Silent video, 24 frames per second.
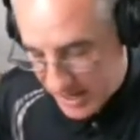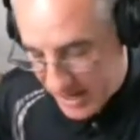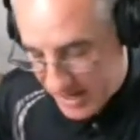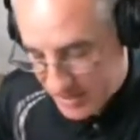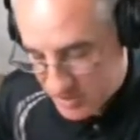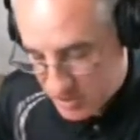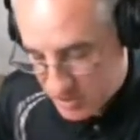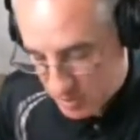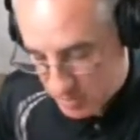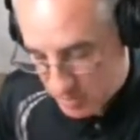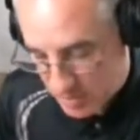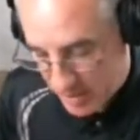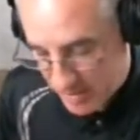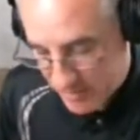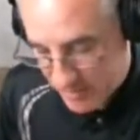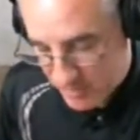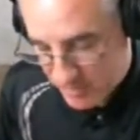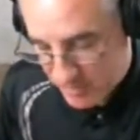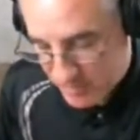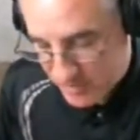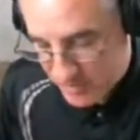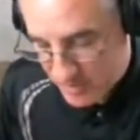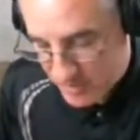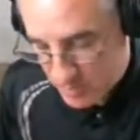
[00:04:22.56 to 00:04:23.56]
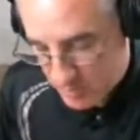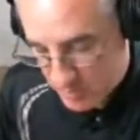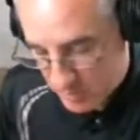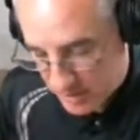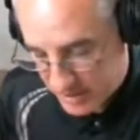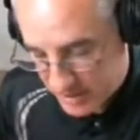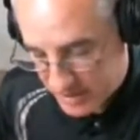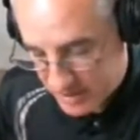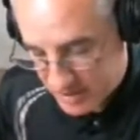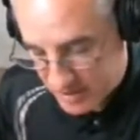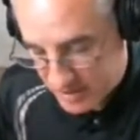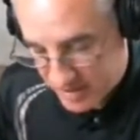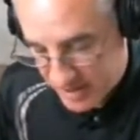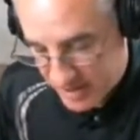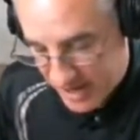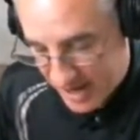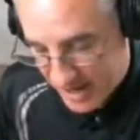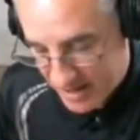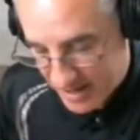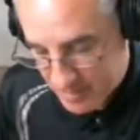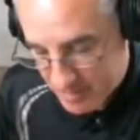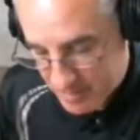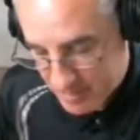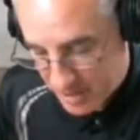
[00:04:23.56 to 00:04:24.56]
on your class, you'll probably have a feat
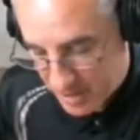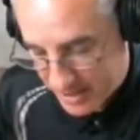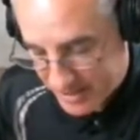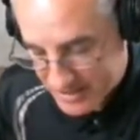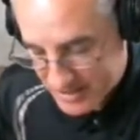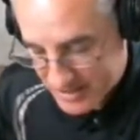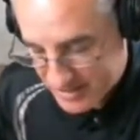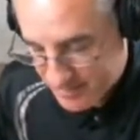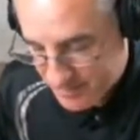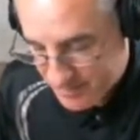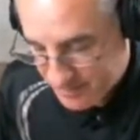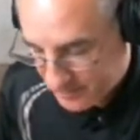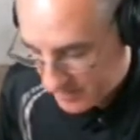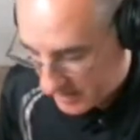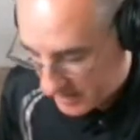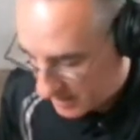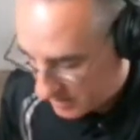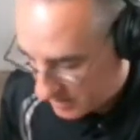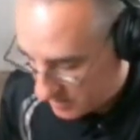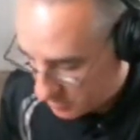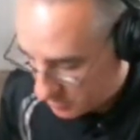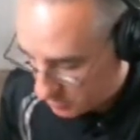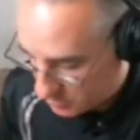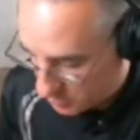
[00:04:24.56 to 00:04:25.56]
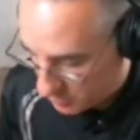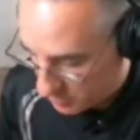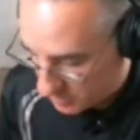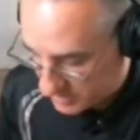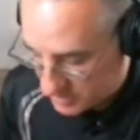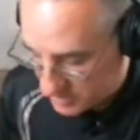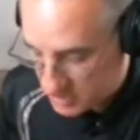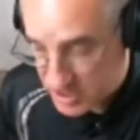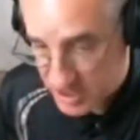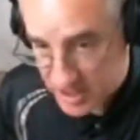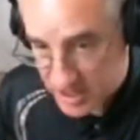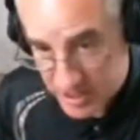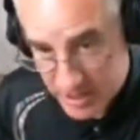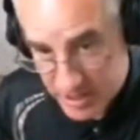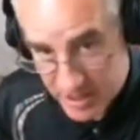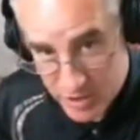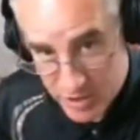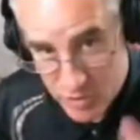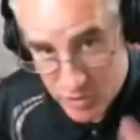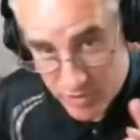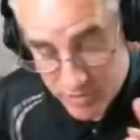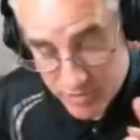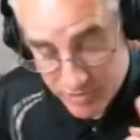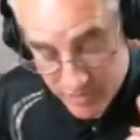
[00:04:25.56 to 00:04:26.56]
related to that, but you do at least
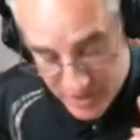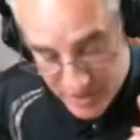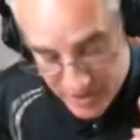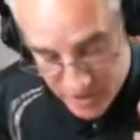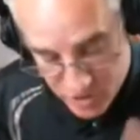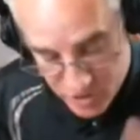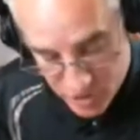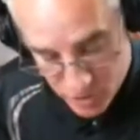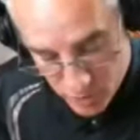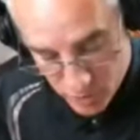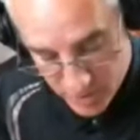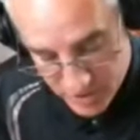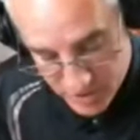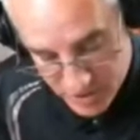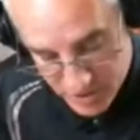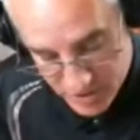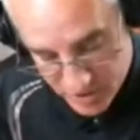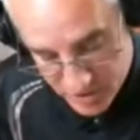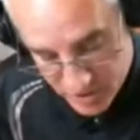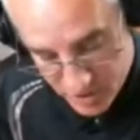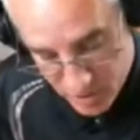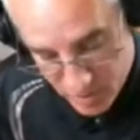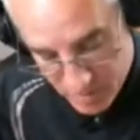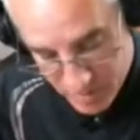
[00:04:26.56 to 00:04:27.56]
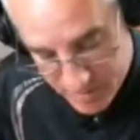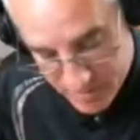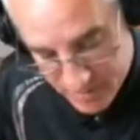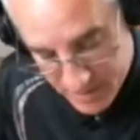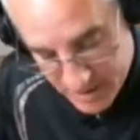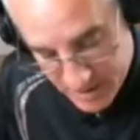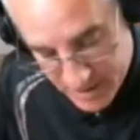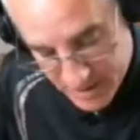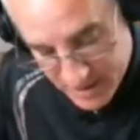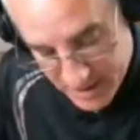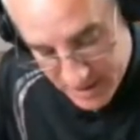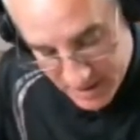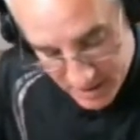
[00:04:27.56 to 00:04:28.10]
get an extra feat choice as a human.